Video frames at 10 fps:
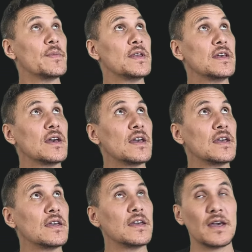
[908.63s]

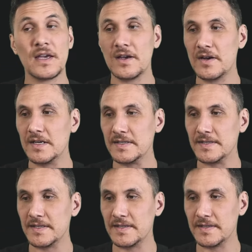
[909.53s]
a AI
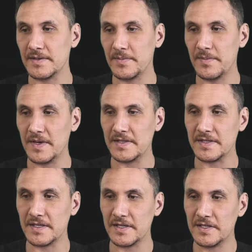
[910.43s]
system
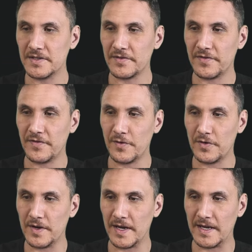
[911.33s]
message
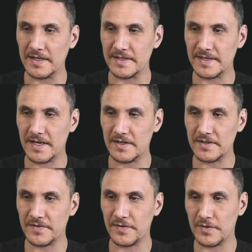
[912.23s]
for a
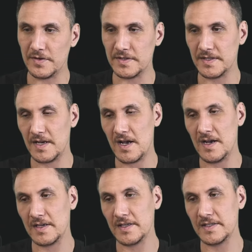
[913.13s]
Salesforce
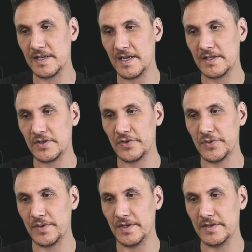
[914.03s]
architect who
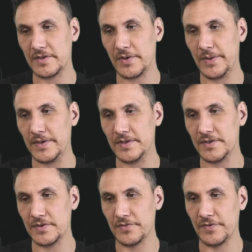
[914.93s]
is going
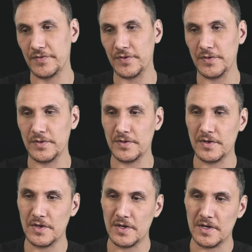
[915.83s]
to review
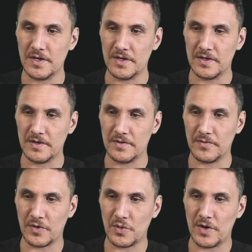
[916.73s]

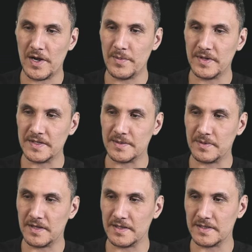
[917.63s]
requirements
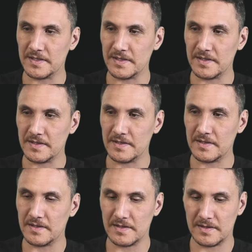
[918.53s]
plus
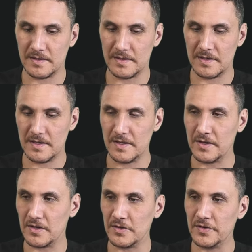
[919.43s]

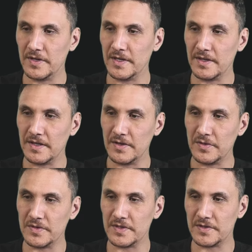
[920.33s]
including the
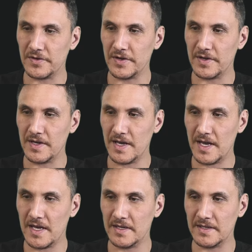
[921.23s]
user story
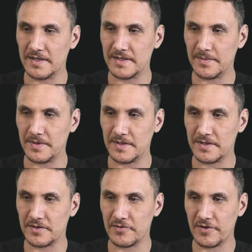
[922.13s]
and
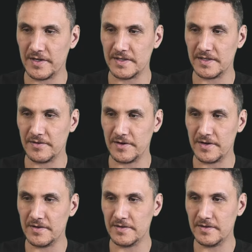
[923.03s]
acceptance criteria